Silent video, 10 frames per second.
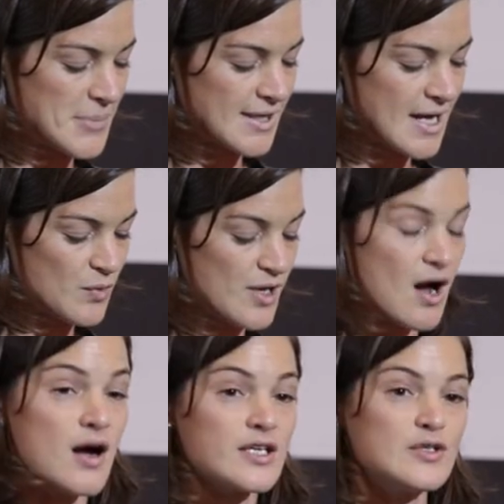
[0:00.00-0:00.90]
but that we
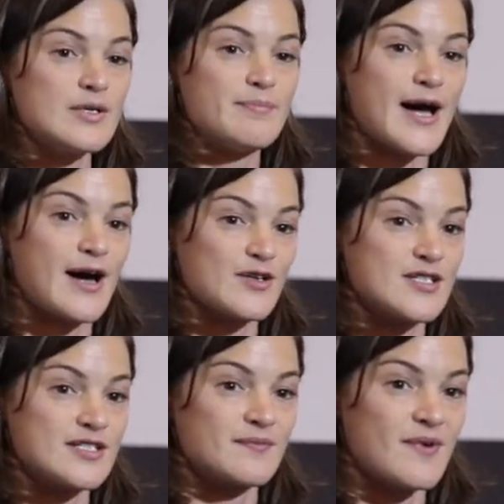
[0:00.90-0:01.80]
argue
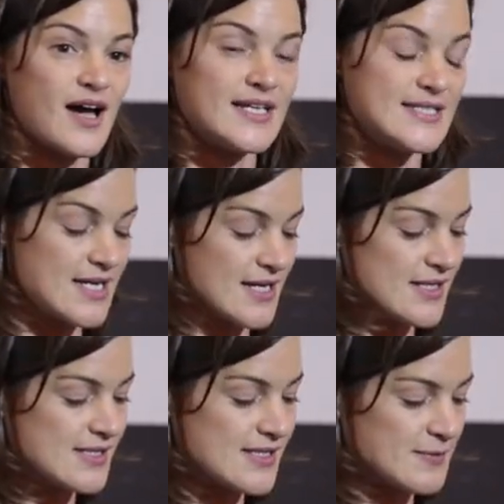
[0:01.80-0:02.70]
about
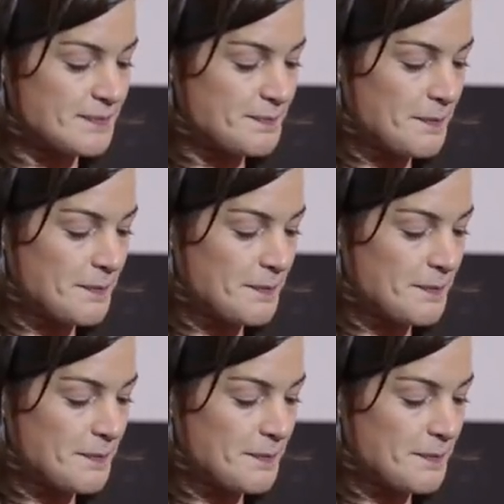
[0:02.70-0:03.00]
ideas,